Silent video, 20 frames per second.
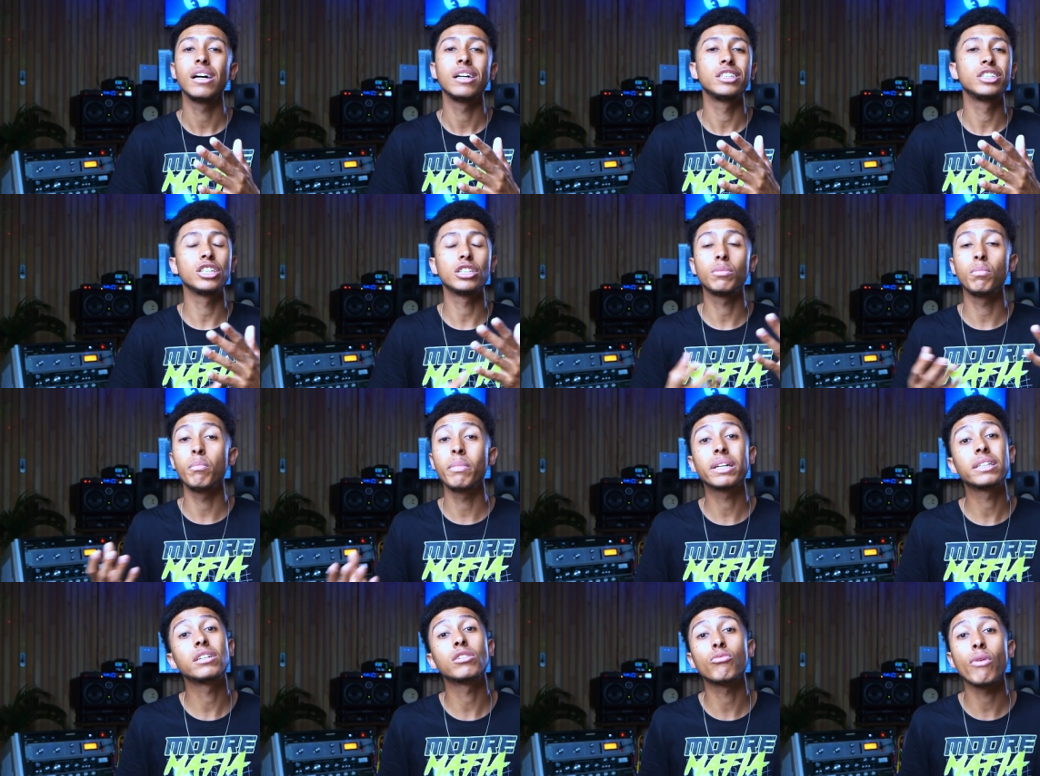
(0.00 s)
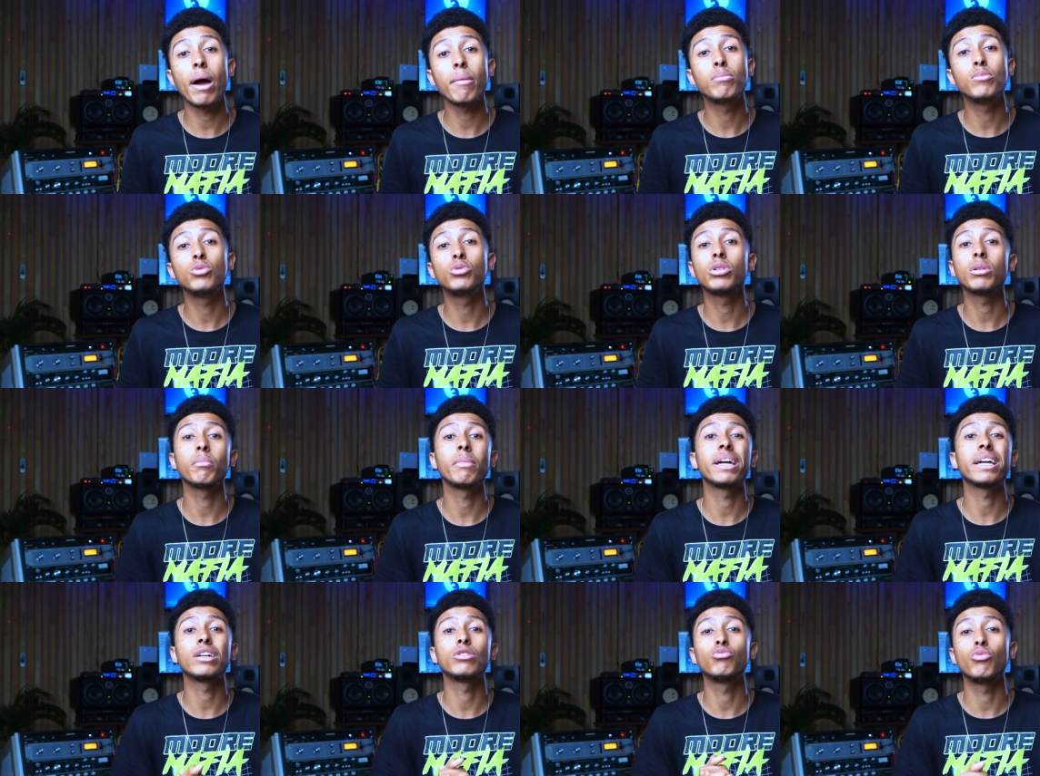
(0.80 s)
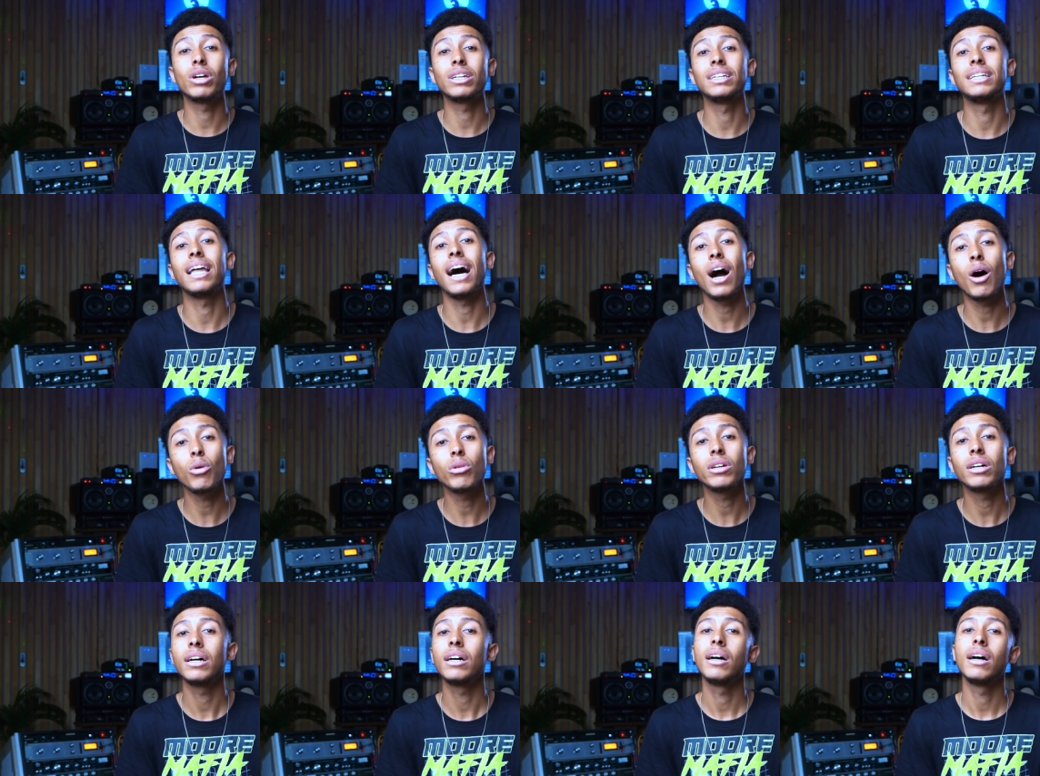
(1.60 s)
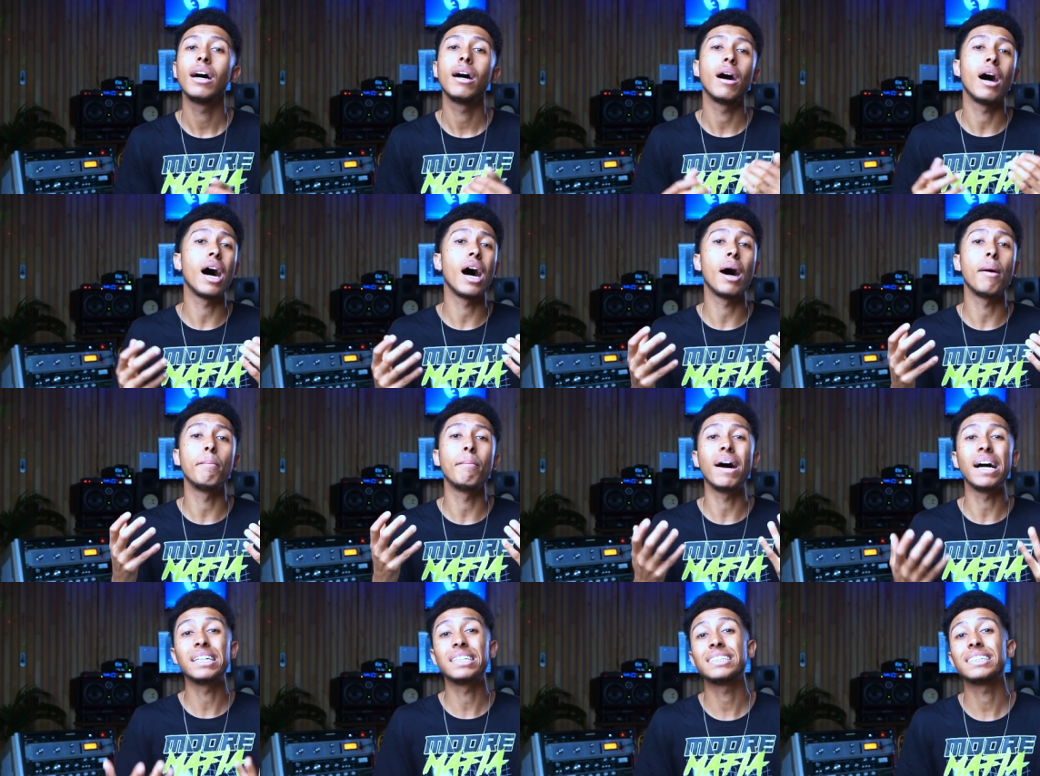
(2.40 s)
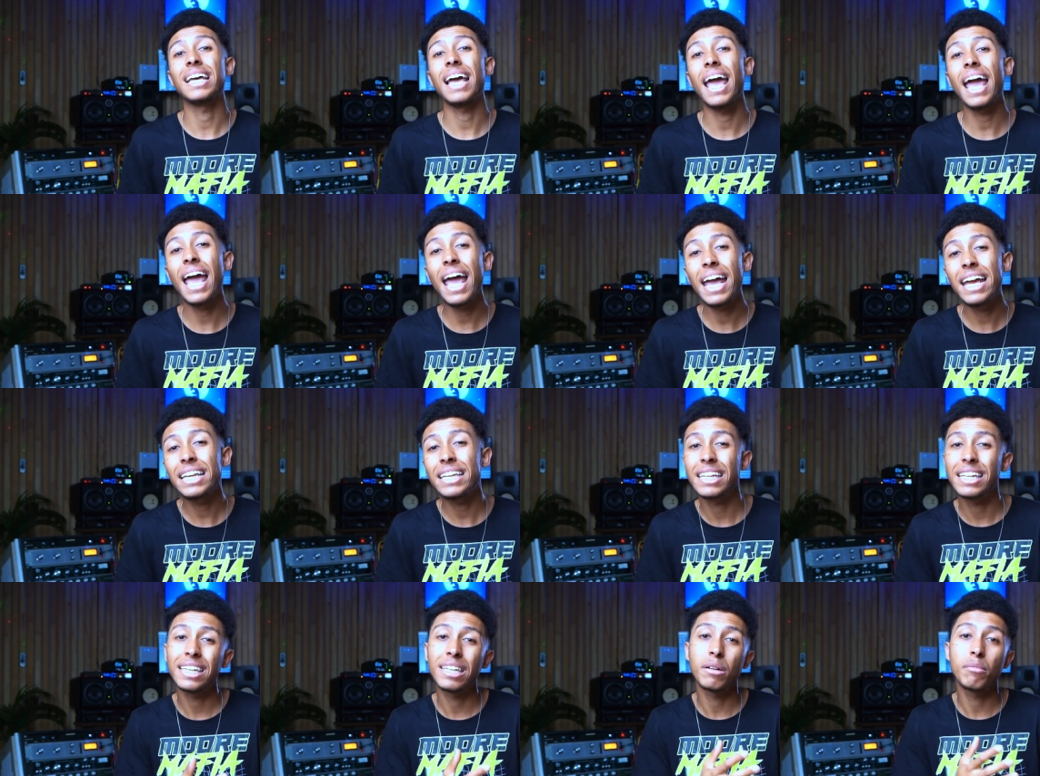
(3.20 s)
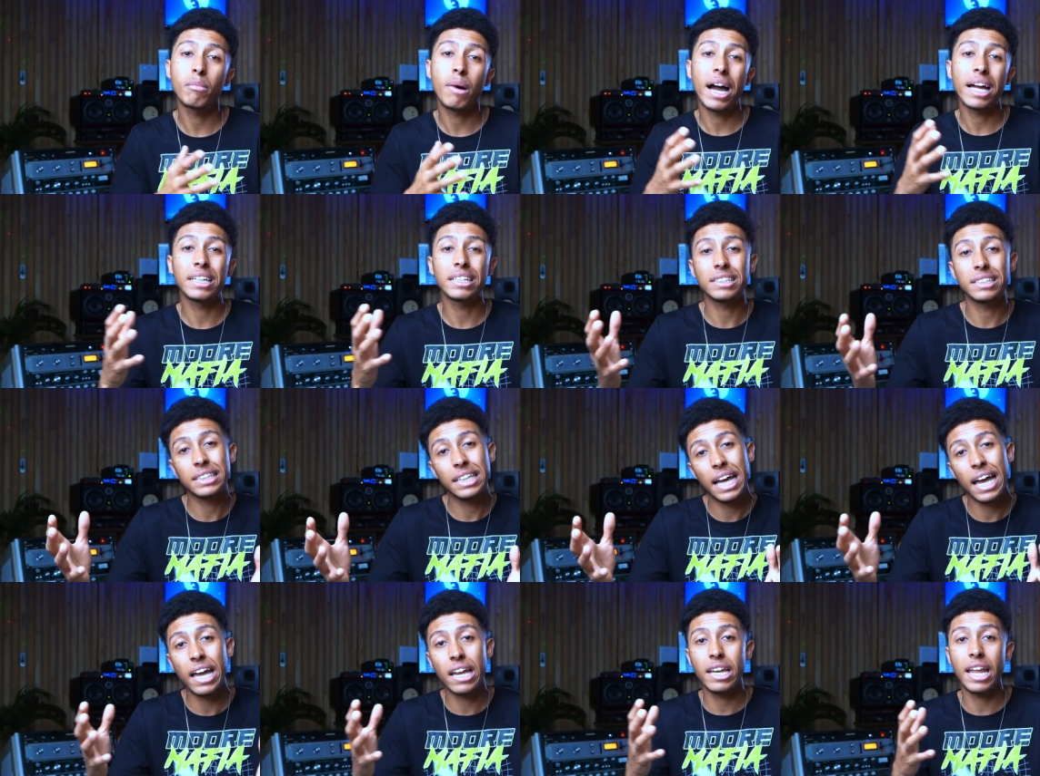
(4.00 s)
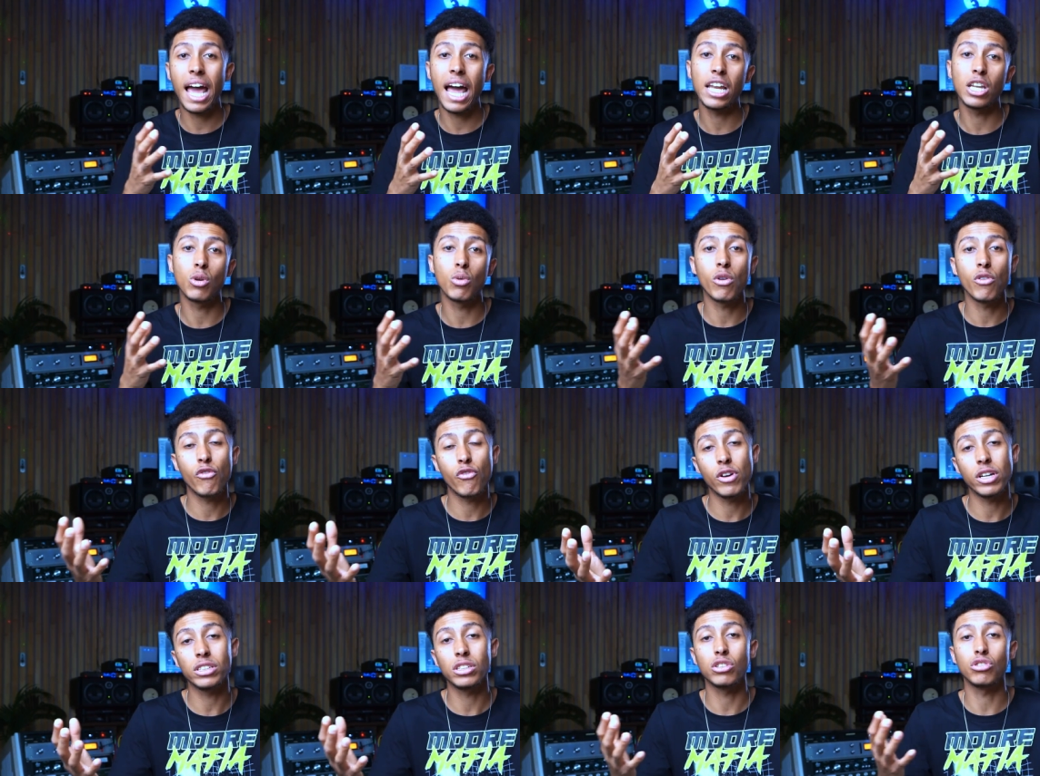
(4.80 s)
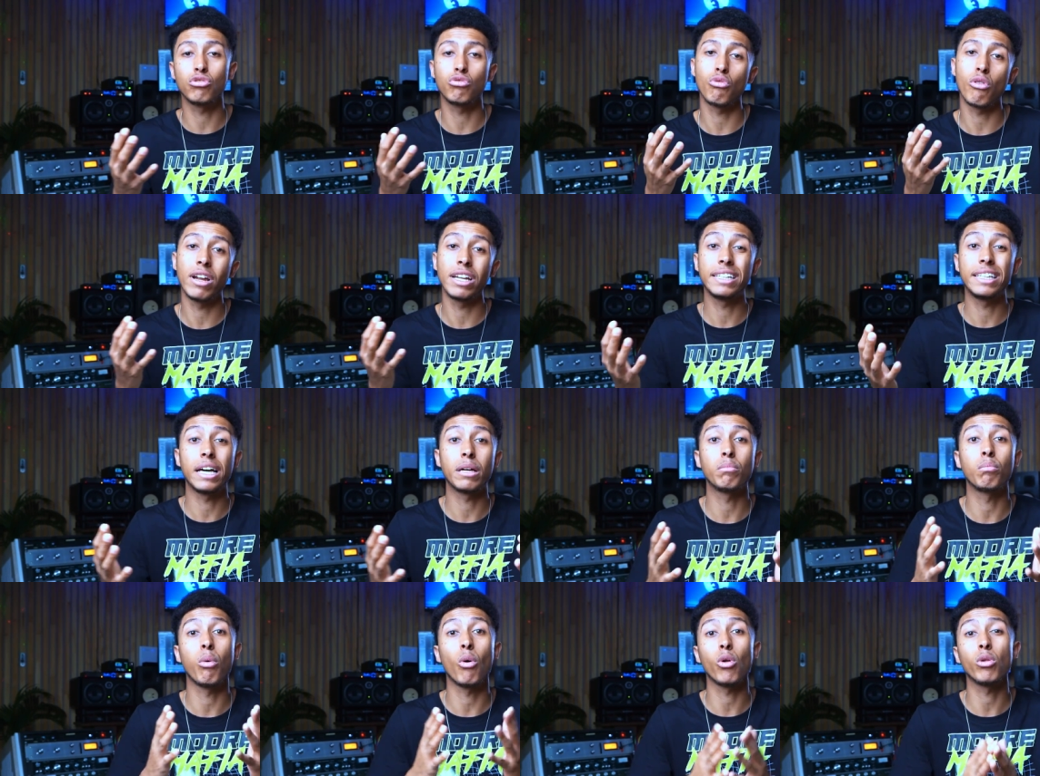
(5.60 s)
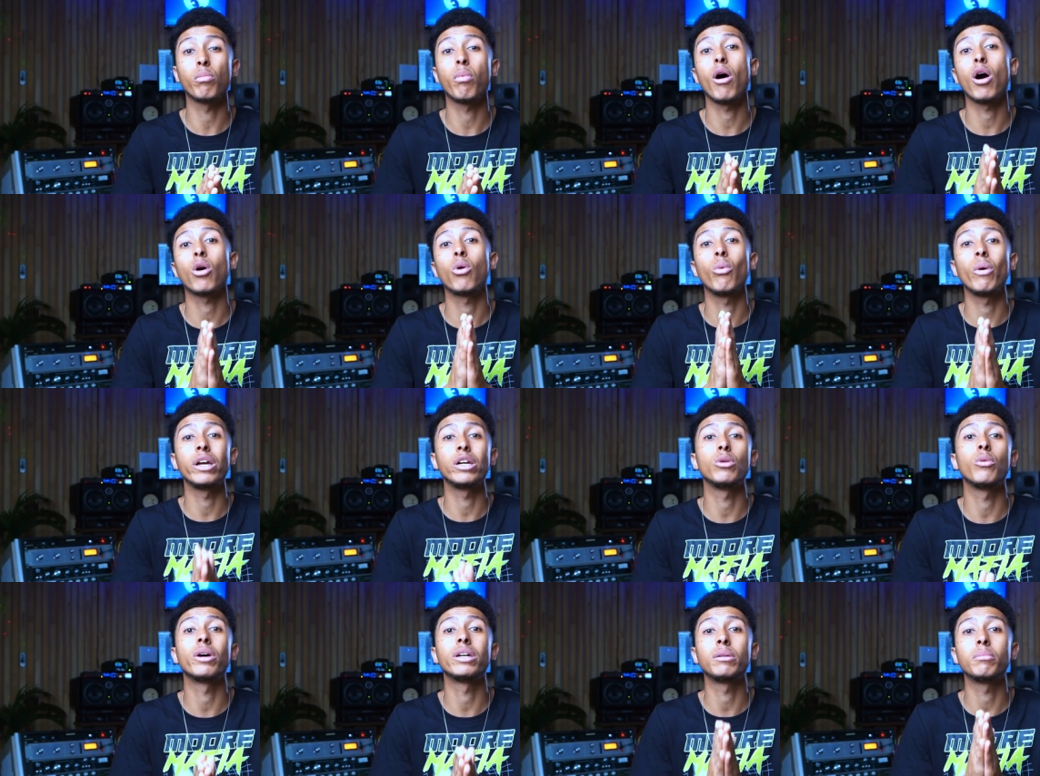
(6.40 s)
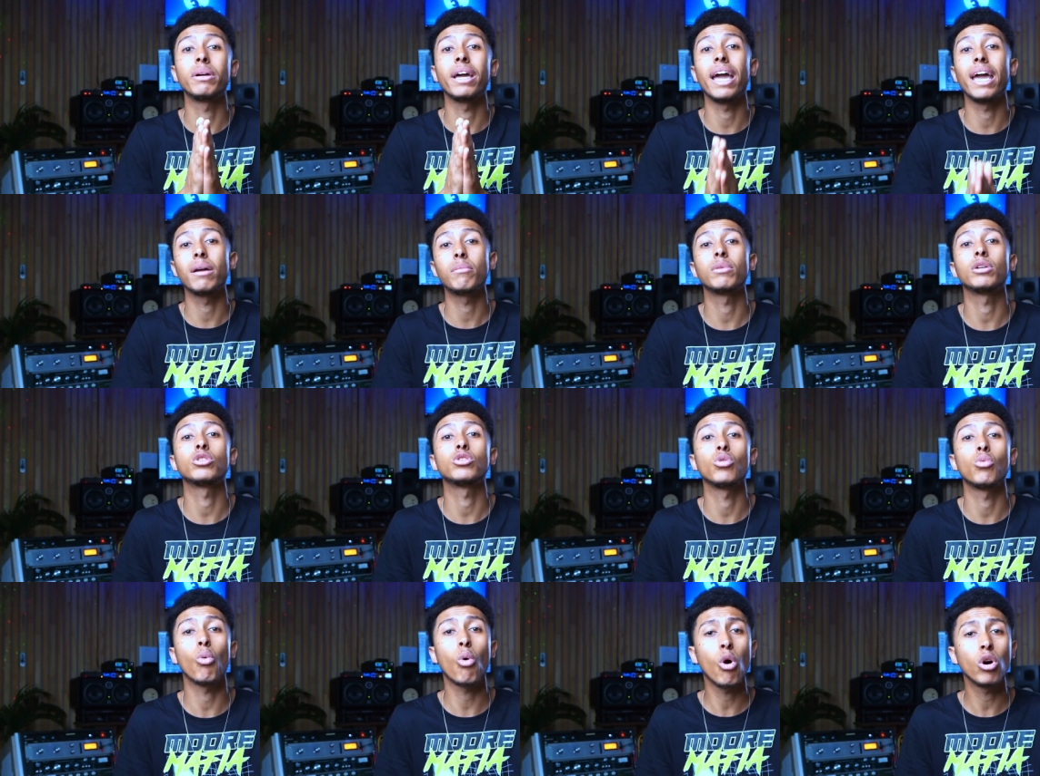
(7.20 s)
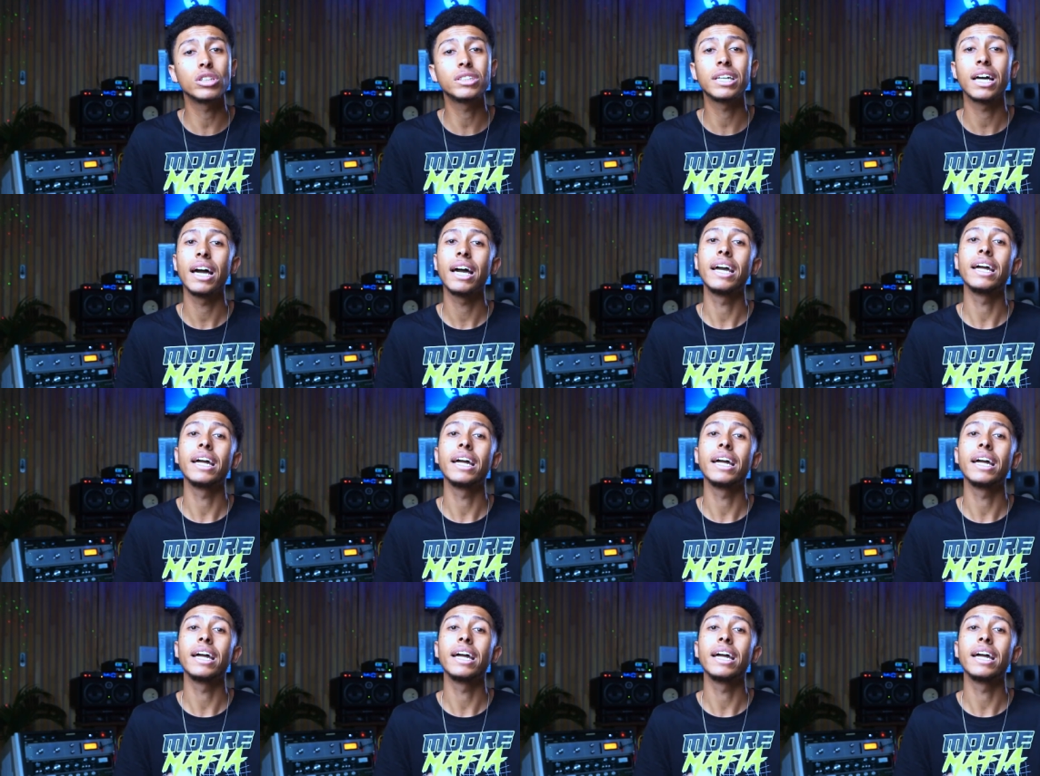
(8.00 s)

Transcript: just mixing rap music, making it really loud, -8 to -10 LUFS is really that ballpark where you want to be aiming towards.